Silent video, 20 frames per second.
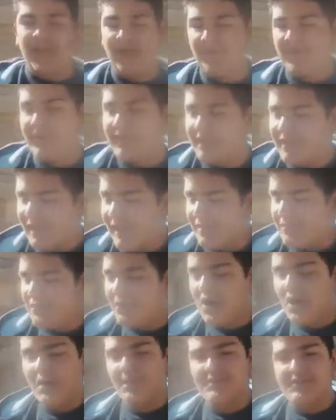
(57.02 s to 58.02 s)
I mean, I
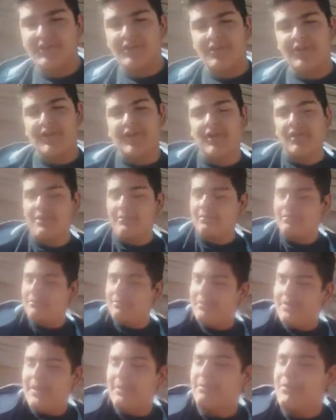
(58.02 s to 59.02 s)
don't call him zero, I call
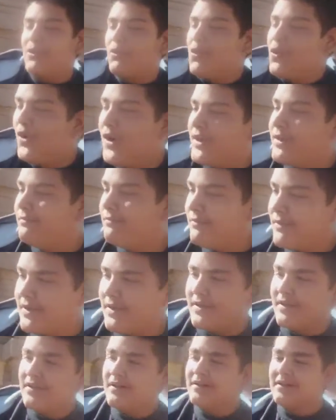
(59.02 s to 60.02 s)
him number one.
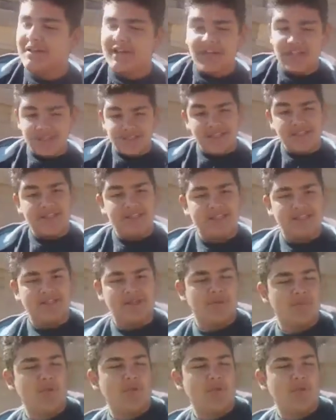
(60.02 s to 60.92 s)
Because he is.